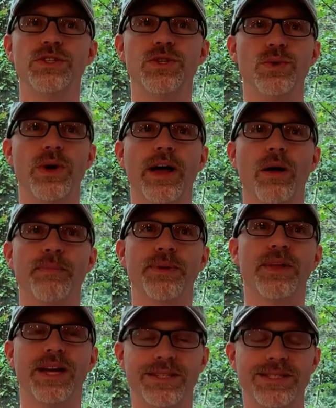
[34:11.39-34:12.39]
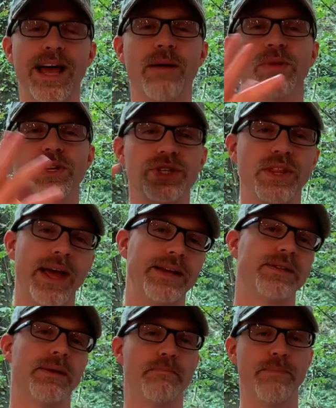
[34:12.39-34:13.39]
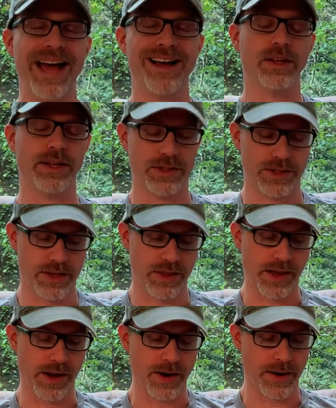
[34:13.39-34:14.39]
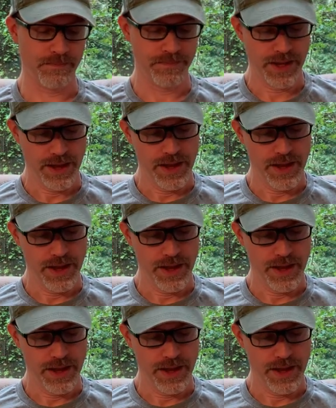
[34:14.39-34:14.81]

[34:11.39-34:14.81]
to help establish that balance there.